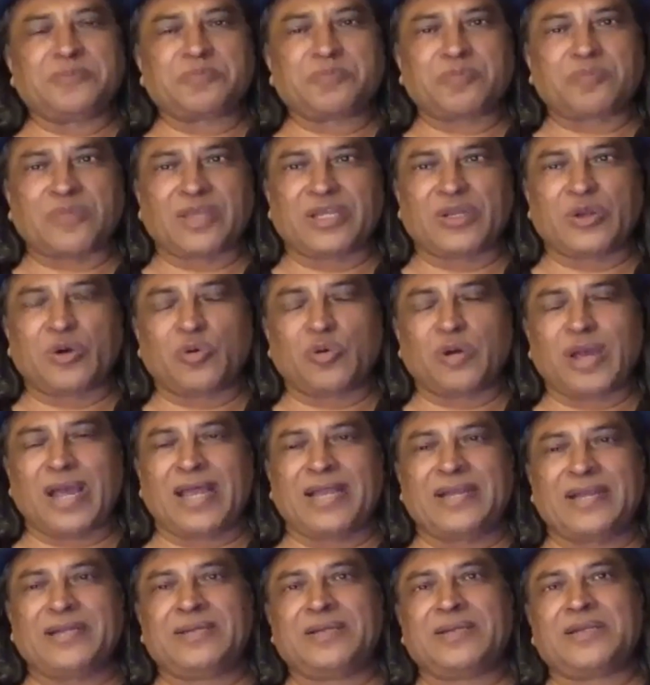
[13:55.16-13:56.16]
you know.
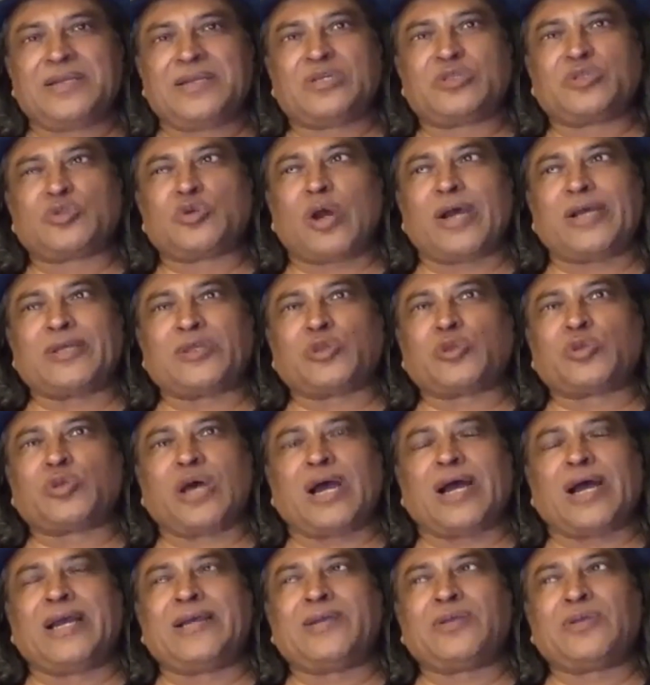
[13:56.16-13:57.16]
And so
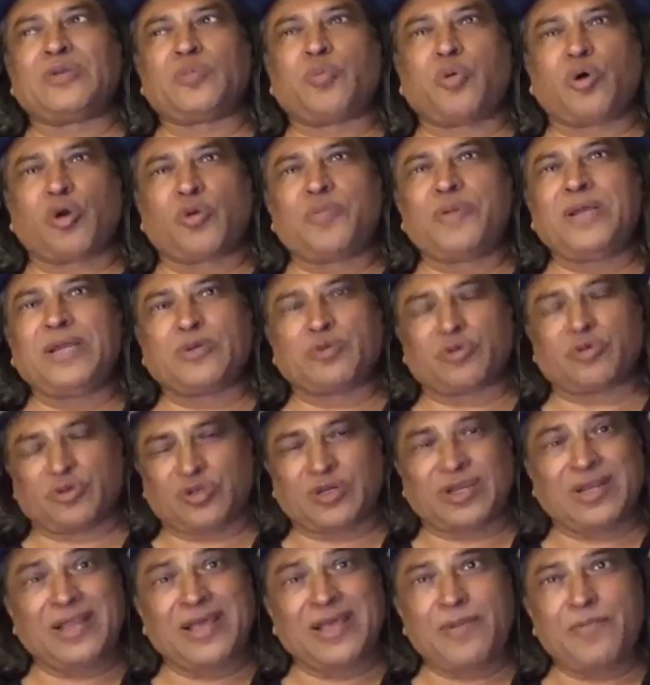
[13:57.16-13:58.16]
I for me, it was
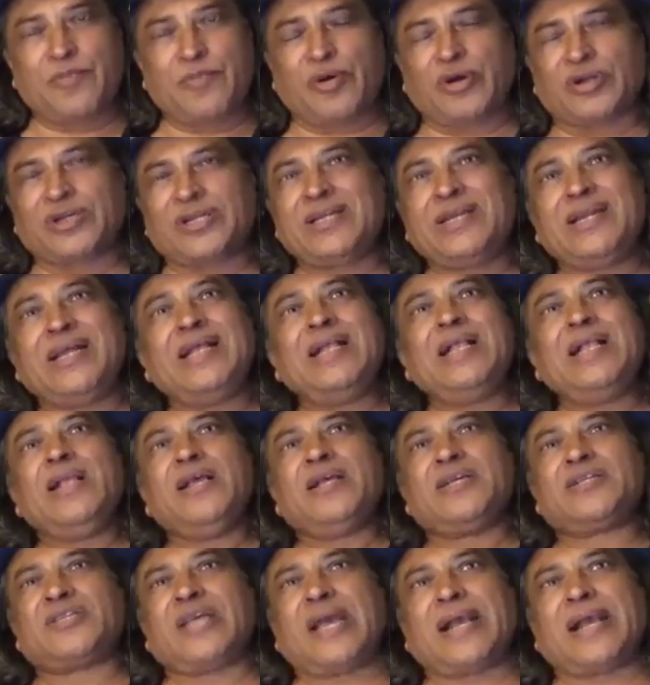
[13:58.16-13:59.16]
really important.
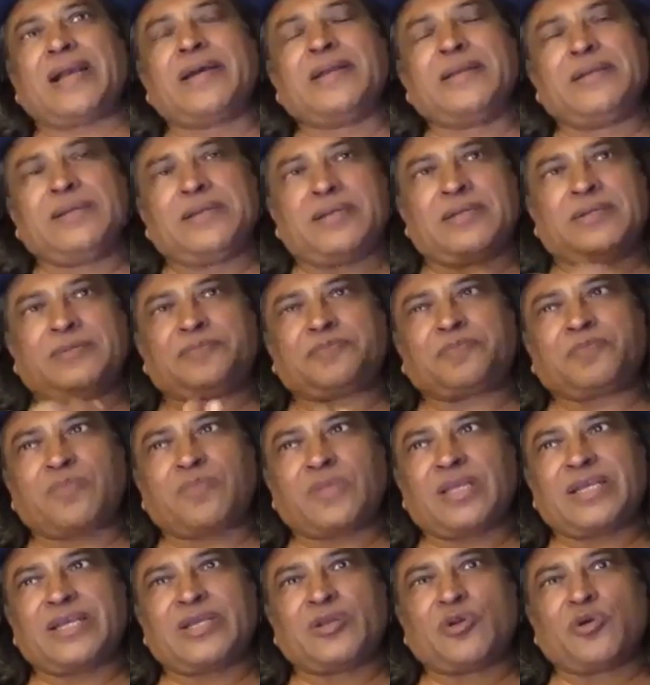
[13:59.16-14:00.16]
Second,
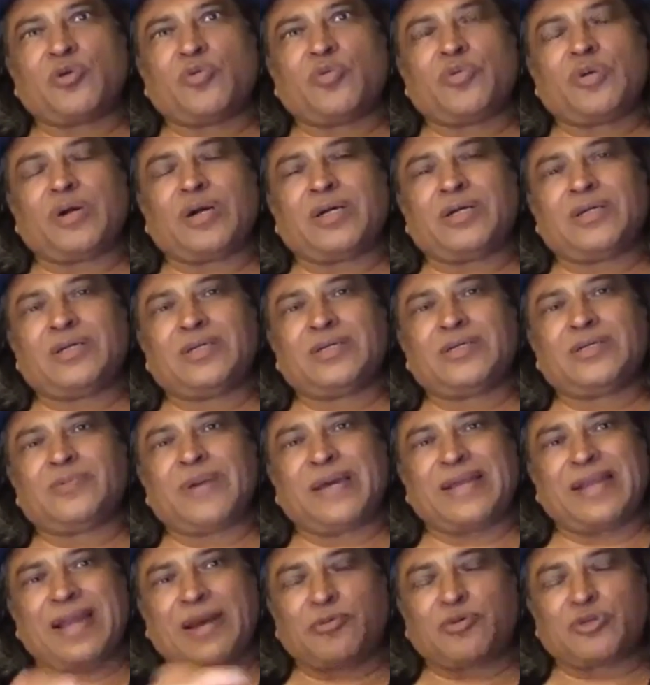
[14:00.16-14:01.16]
you know,
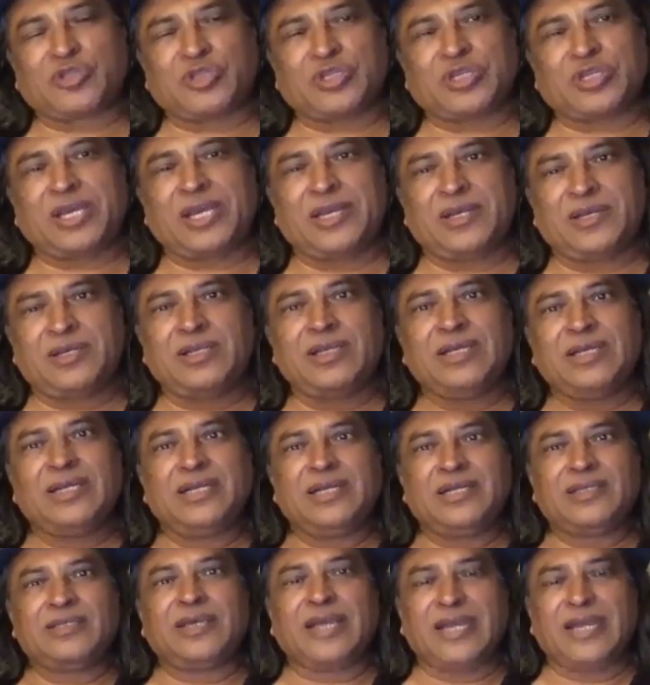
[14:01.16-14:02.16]
when I was a kid,
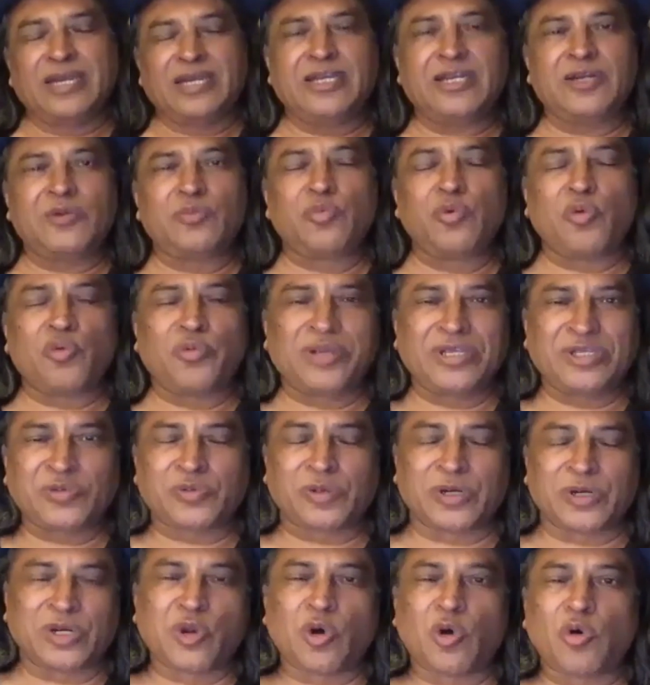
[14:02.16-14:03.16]
the Indian movies
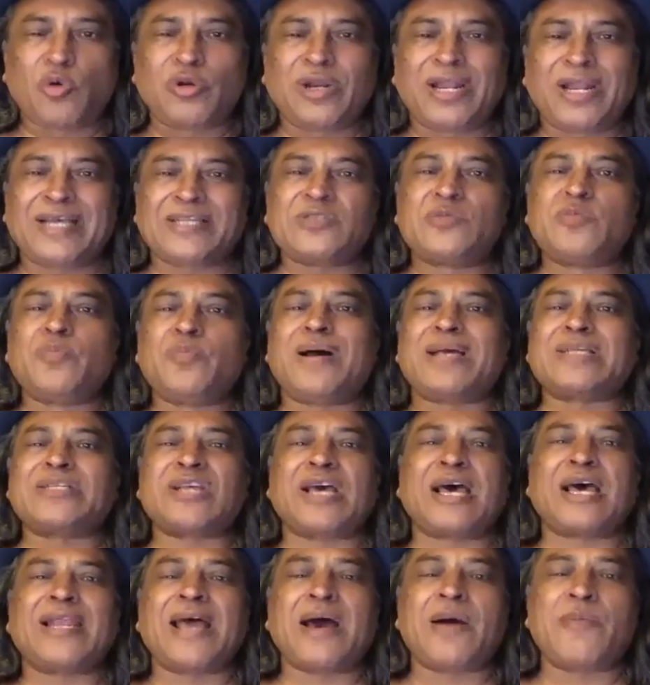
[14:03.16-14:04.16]
were known as
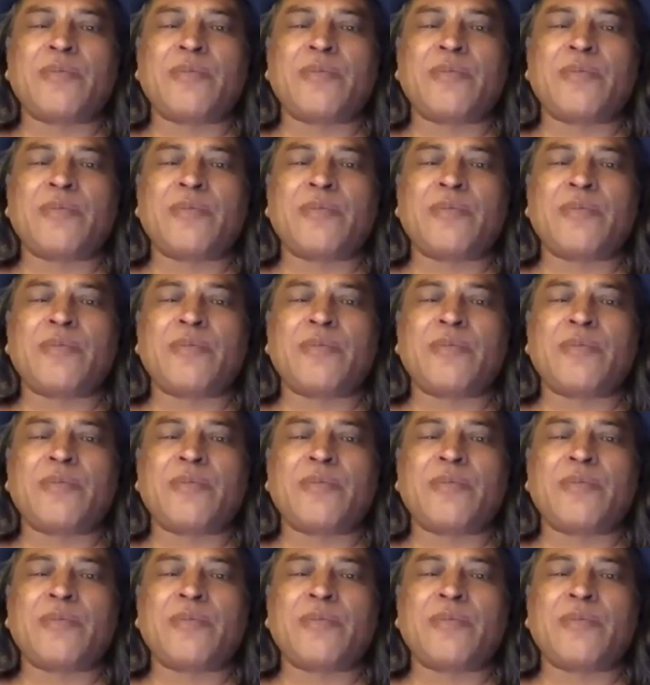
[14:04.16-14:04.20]
masala